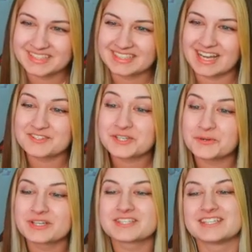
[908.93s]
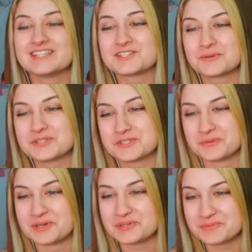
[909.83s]
How's it going, Sid? It's going so
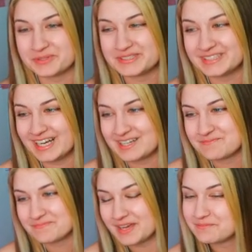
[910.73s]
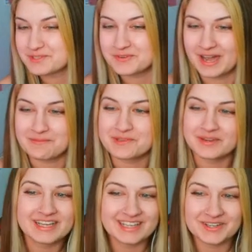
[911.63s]
wonderful. I'm I'm so happy
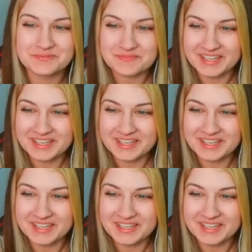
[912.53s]
right now.